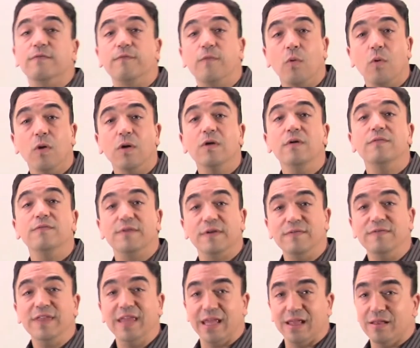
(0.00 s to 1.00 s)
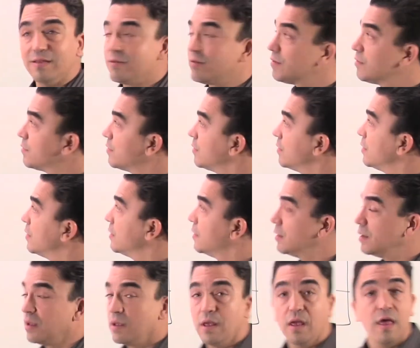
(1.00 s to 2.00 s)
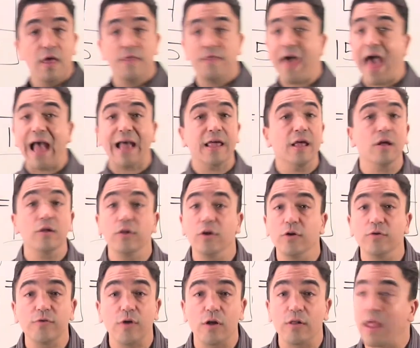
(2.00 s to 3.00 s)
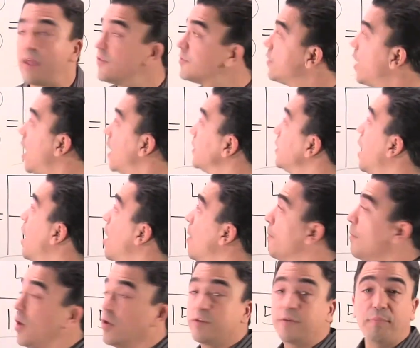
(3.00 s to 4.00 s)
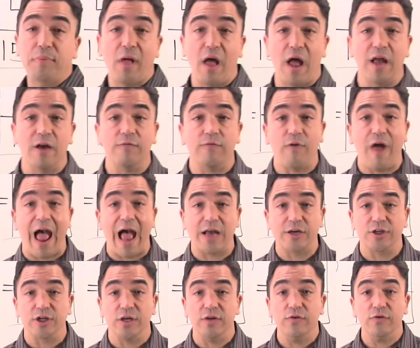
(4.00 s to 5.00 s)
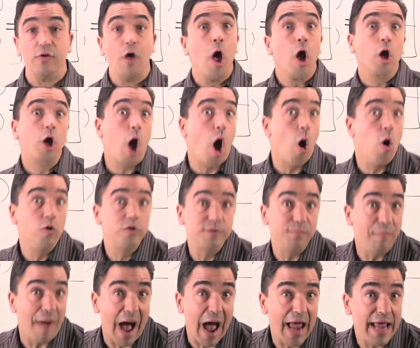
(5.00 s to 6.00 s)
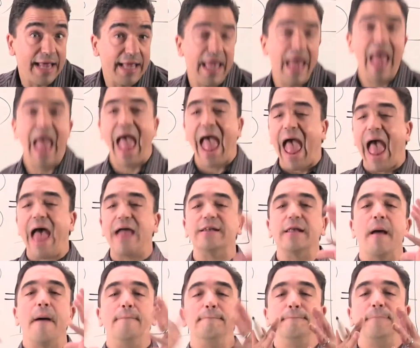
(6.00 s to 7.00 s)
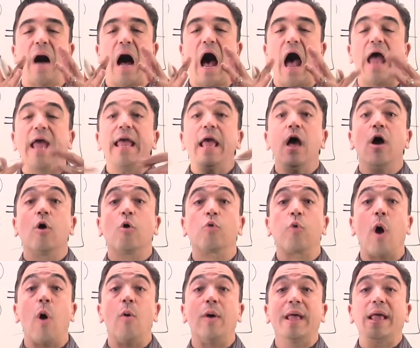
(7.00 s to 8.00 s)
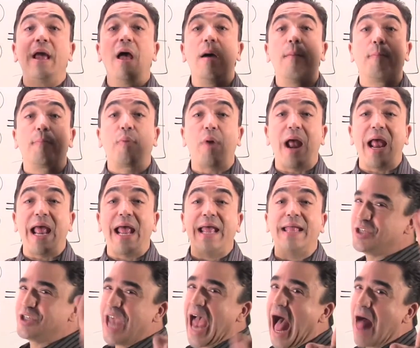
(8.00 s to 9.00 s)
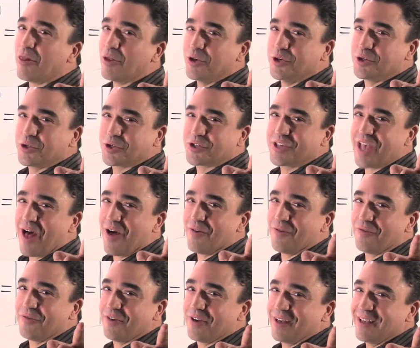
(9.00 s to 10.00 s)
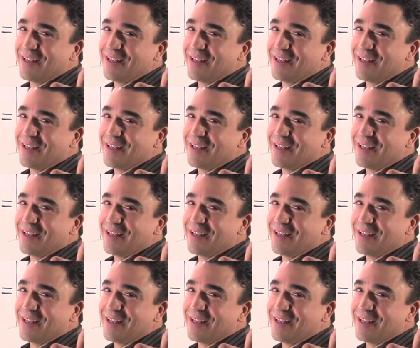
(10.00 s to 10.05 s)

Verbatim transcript: 4 fifteenths. That concludes our lesson on multiplying fractions. Coach Mike at My Growing Brain. Challenge yourself.